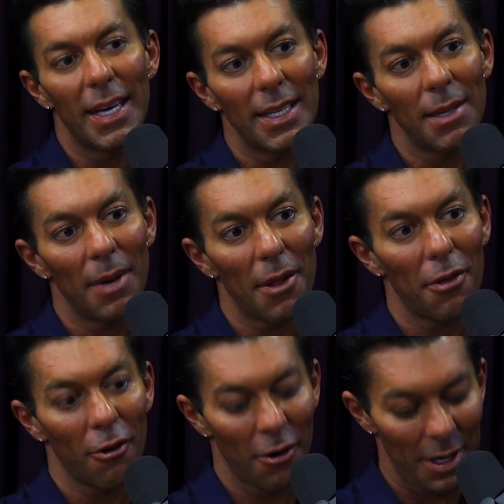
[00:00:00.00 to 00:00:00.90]
And then my
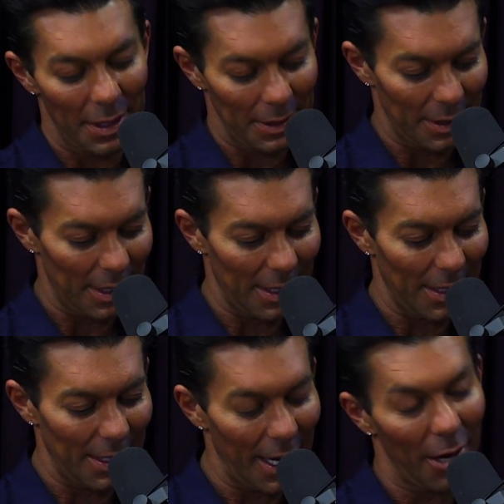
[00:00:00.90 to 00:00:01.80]
third is
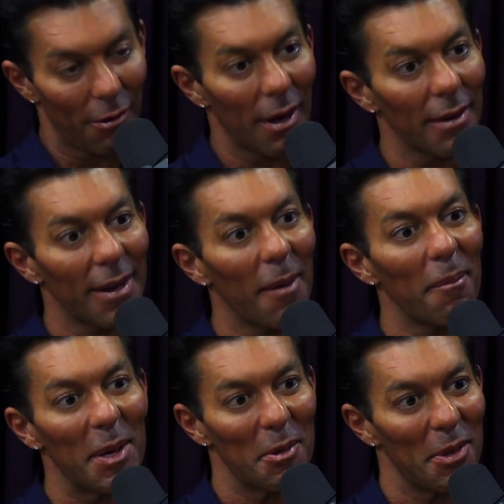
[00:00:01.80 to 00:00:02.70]
I had to write it down.
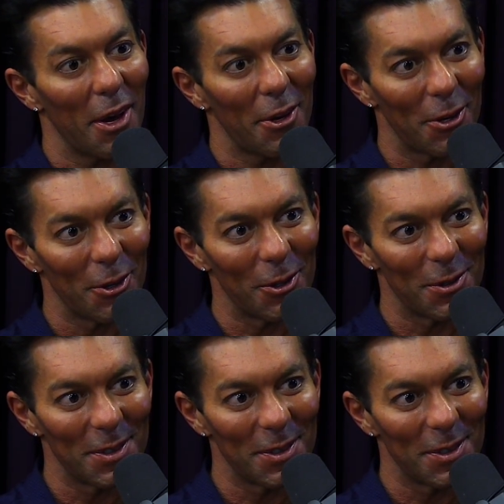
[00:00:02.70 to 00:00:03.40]
Me Without You.